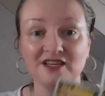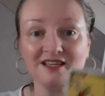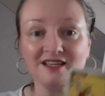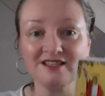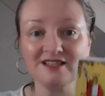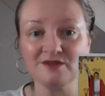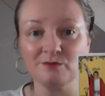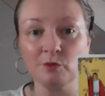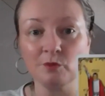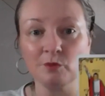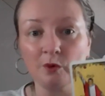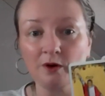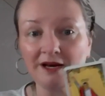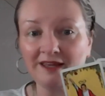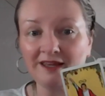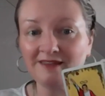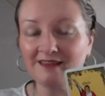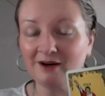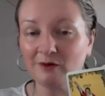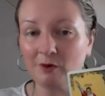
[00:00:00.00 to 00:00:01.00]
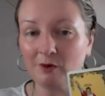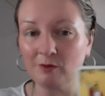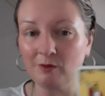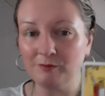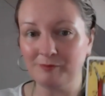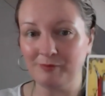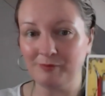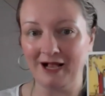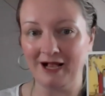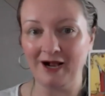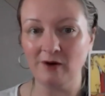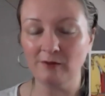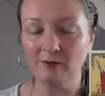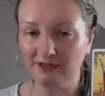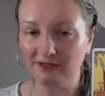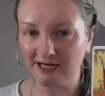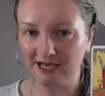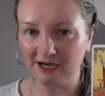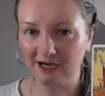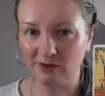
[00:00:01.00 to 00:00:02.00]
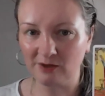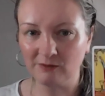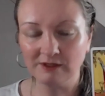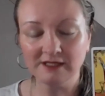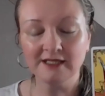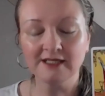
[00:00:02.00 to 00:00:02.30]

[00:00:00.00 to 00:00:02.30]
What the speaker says: It's more in their own power now.